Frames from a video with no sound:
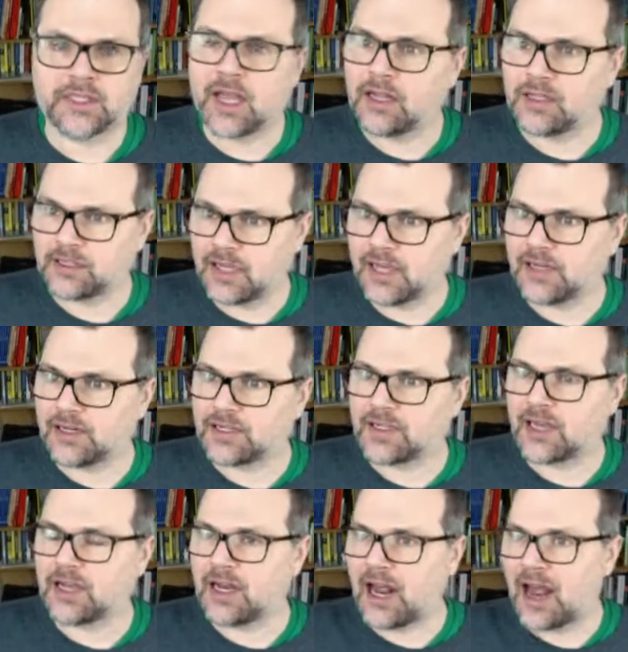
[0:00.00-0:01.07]
data
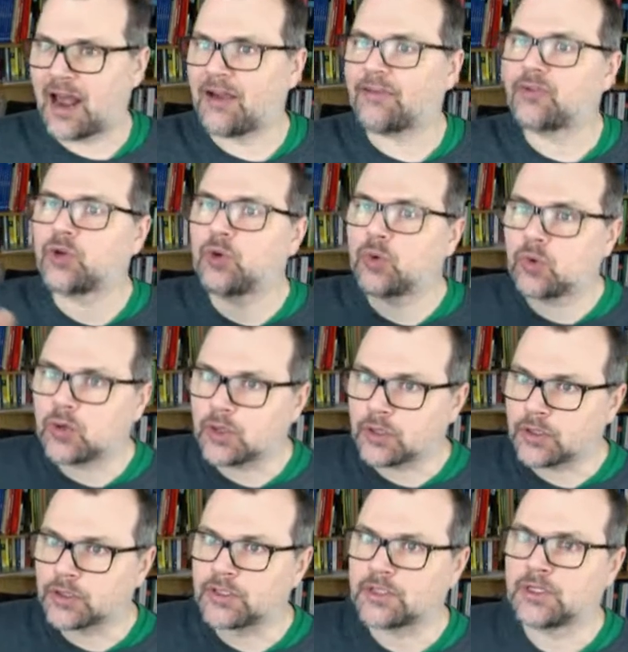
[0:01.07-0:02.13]
set.
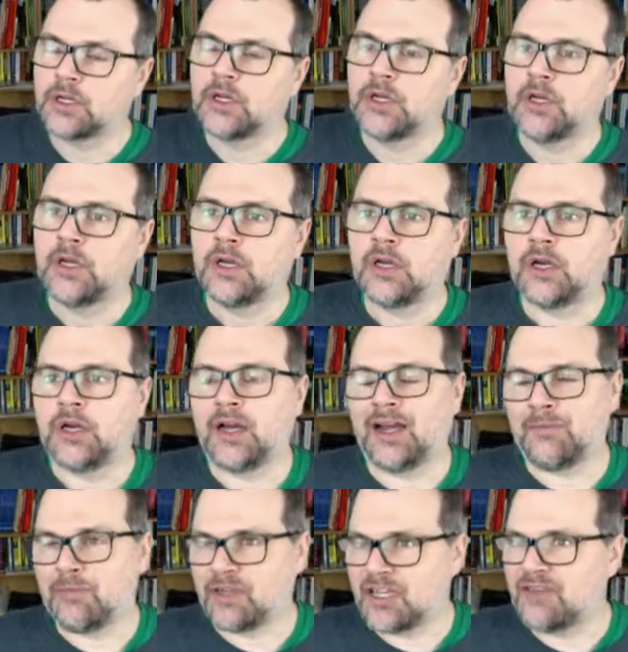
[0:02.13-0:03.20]
Afterwards, I
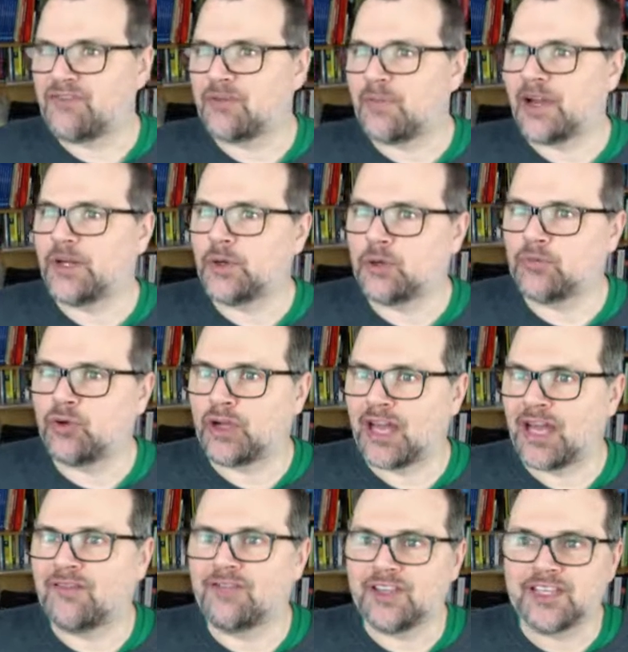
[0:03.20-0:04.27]
believe in my notebook
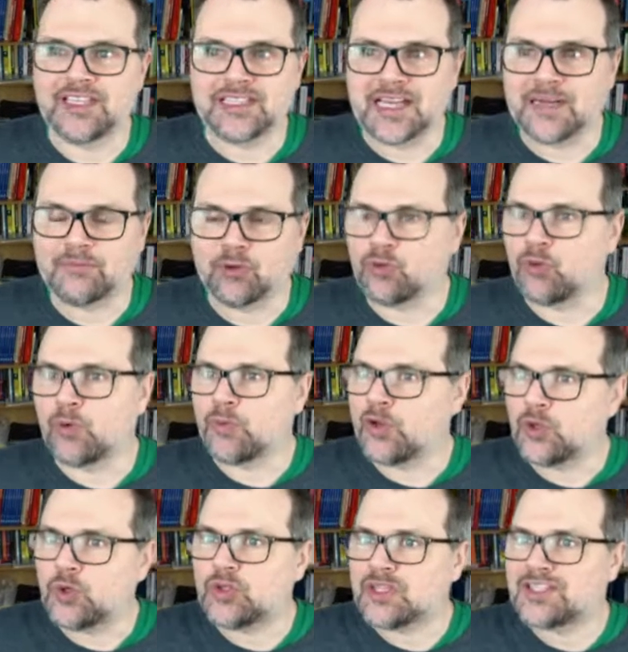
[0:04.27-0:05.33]
I have the example where we
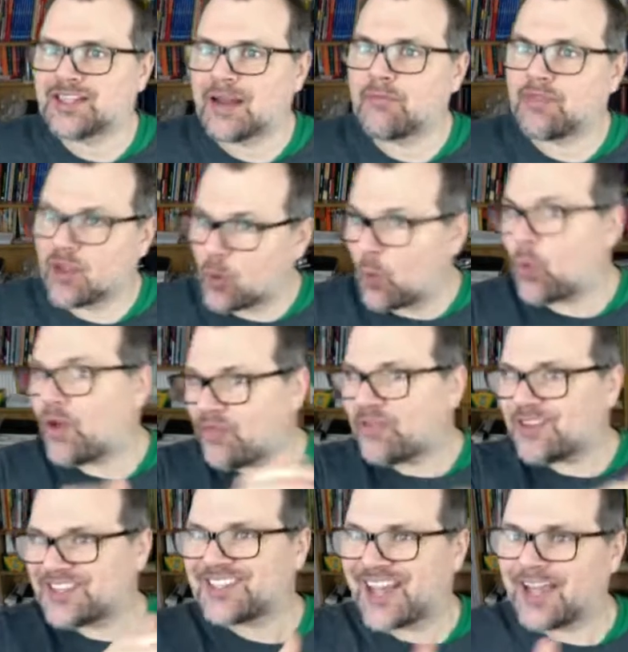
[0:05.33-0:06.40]
do the same thing with
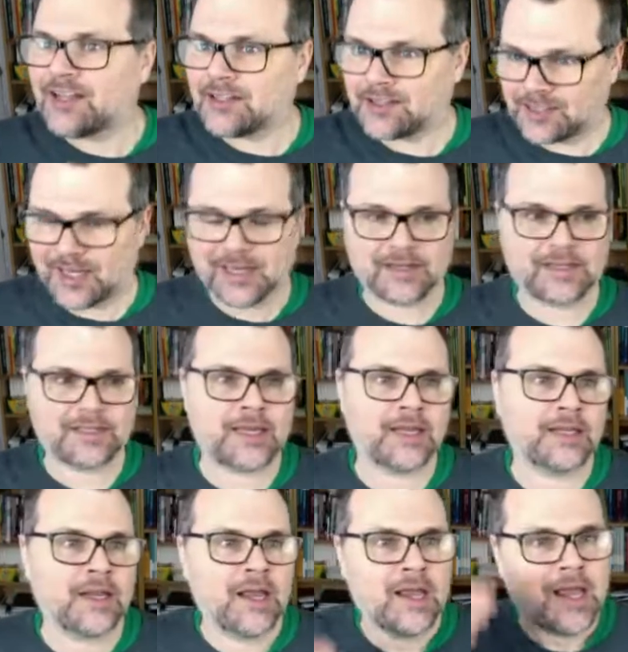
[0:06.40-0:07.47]
the scaled data
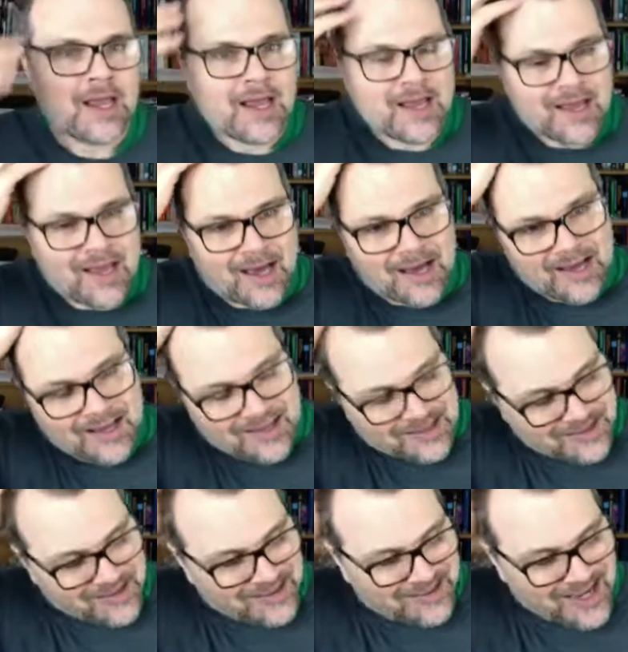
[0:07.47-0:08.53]
set.
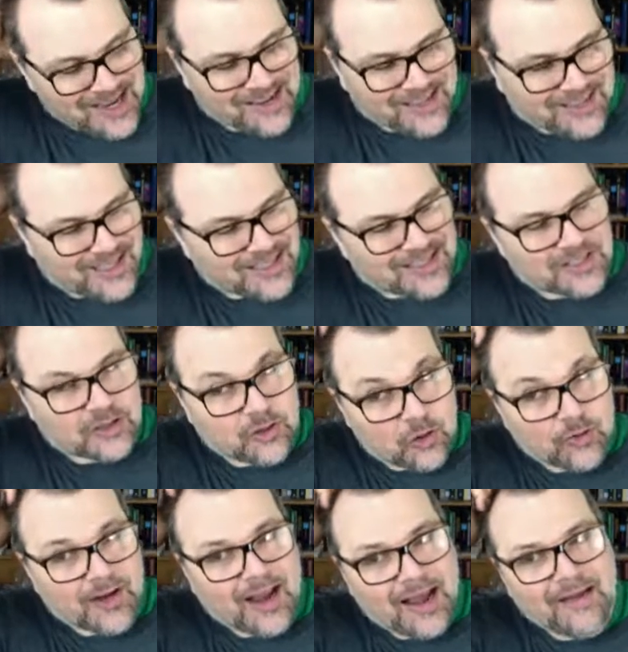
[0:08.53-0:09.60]
The data sets
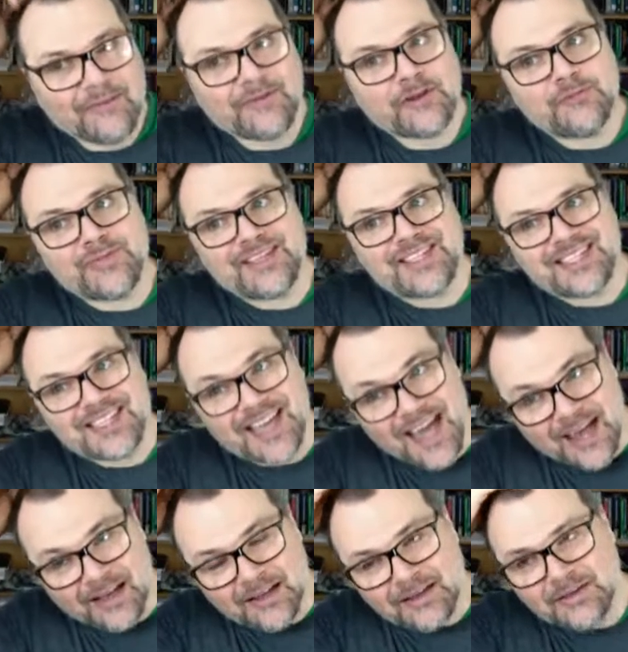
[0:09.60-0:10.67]
don't have to be
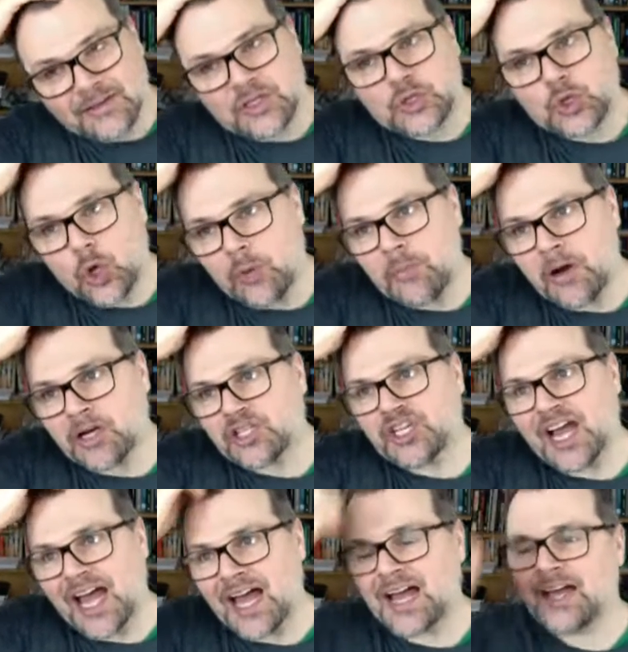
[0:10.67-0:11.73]
scaled so much
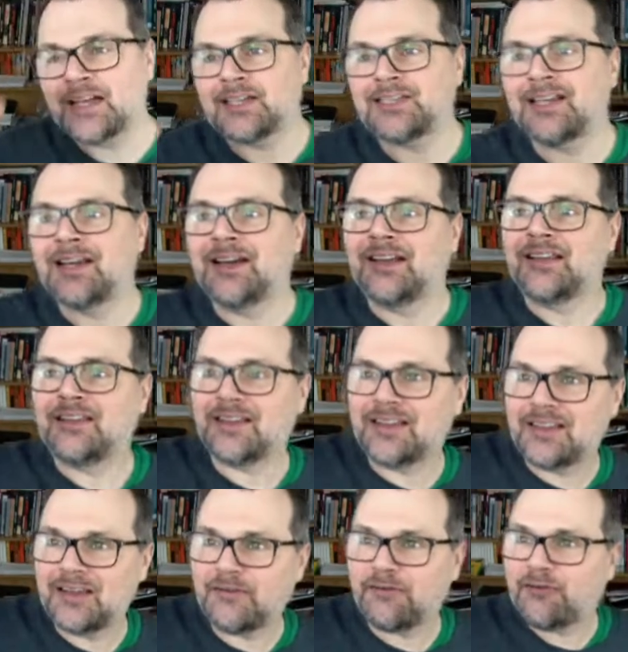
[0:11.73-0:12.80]
as the
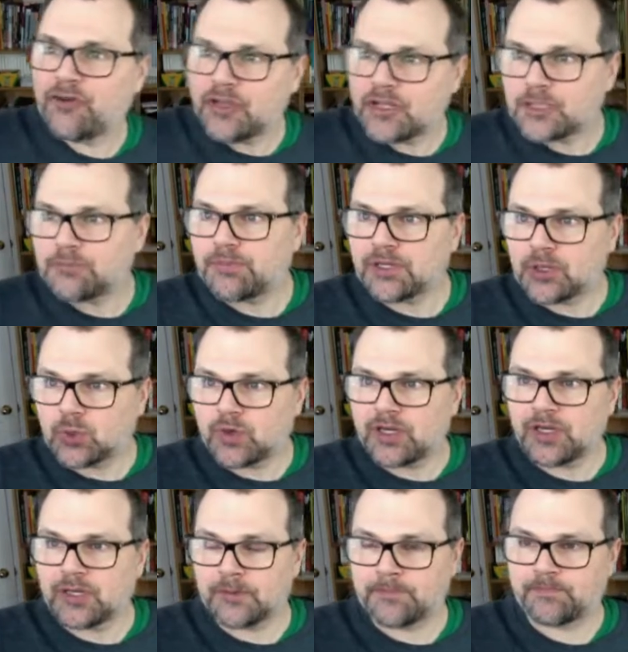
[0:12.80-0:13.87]
difference
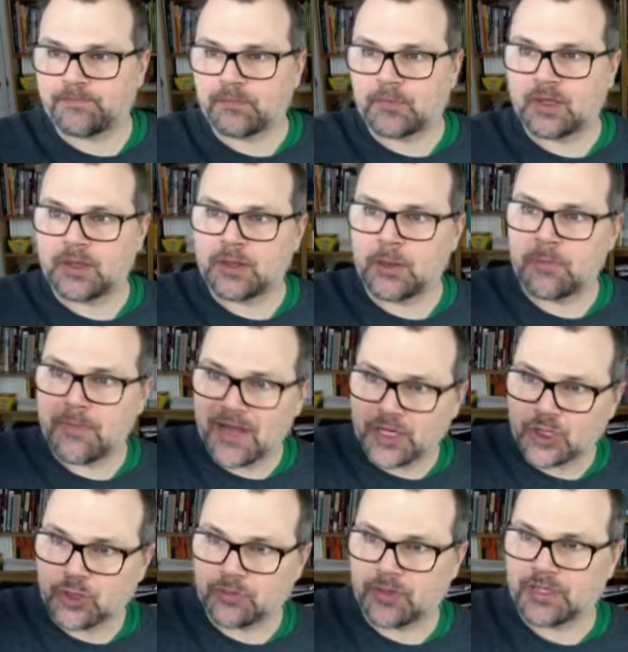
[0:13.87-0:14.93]
between the
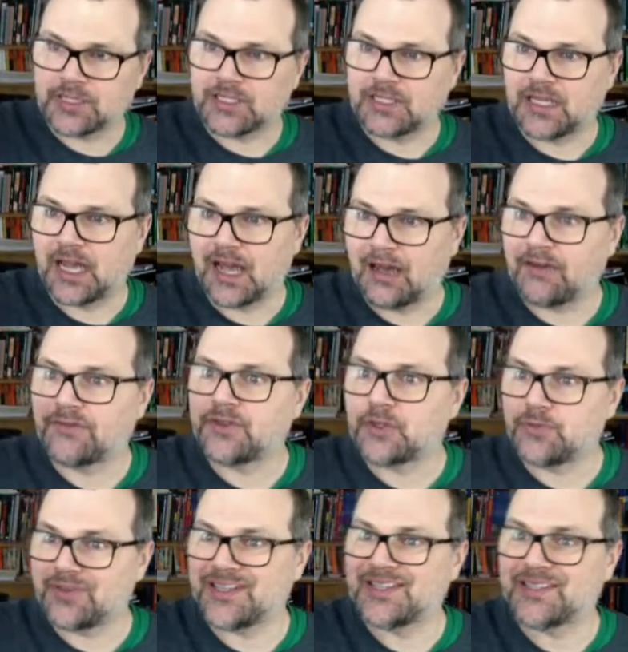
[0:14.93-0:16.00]
measurements have to
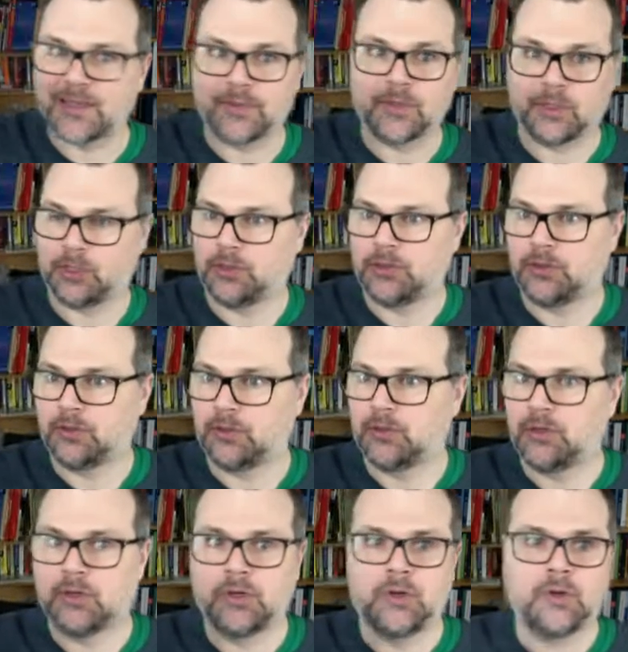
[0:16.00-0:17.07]
be similar,
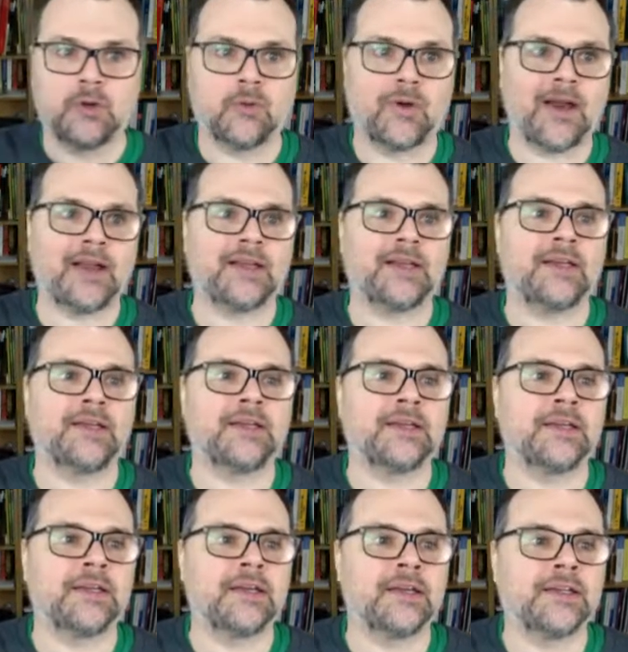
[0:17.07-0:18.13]
right? And
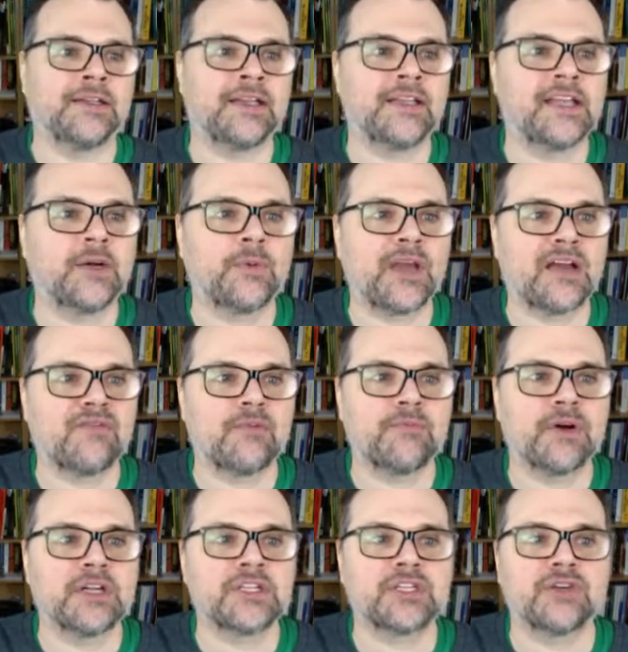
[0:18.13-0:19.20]
then here we have a
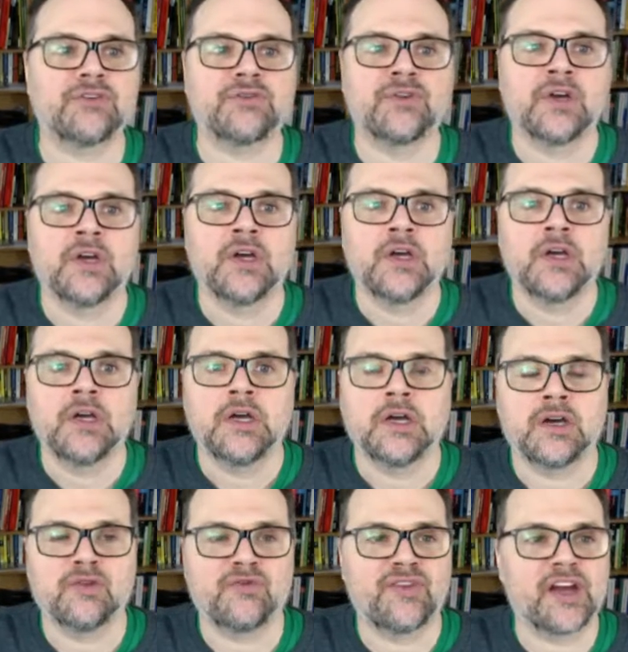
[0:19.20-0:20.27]
bunch of
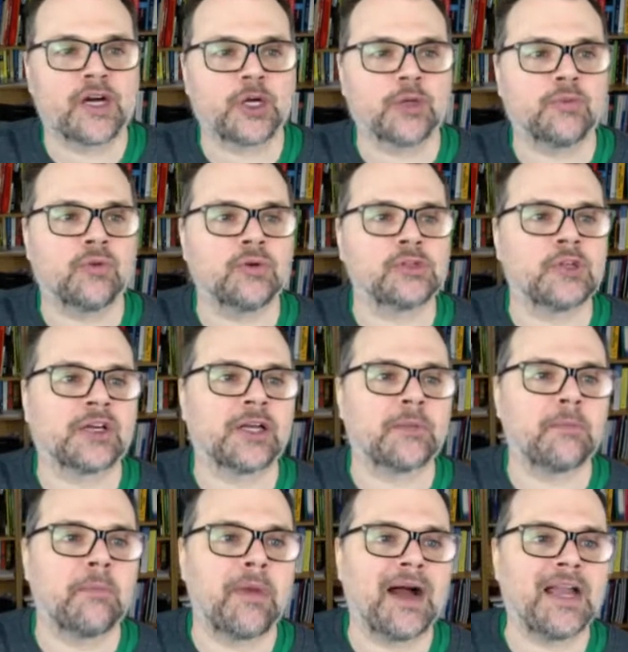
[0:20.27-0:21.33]
variables. Look at
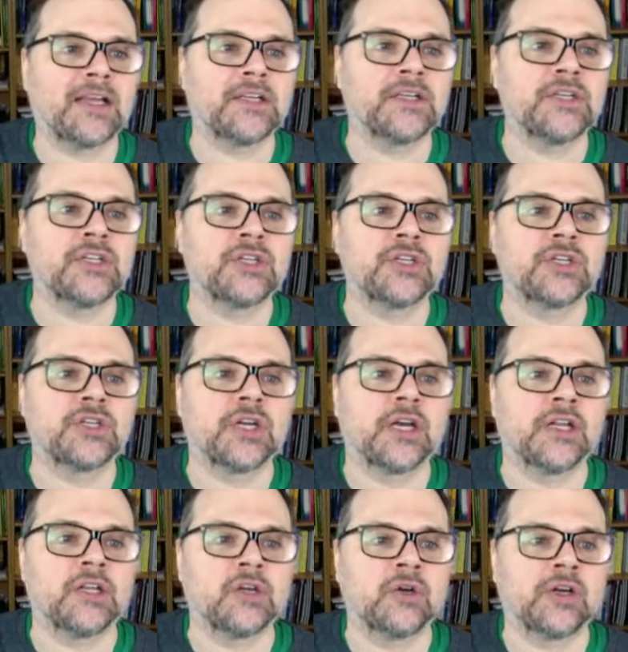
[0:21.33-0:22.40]
mileage,
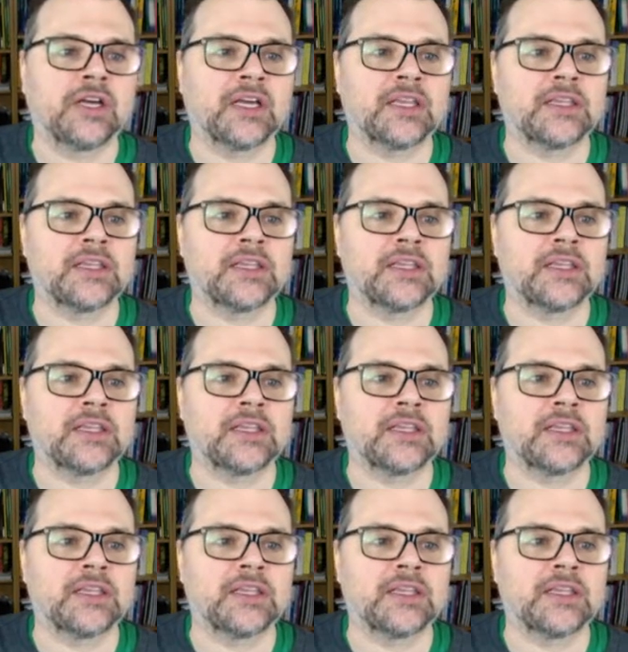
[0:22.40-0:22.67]
and you look at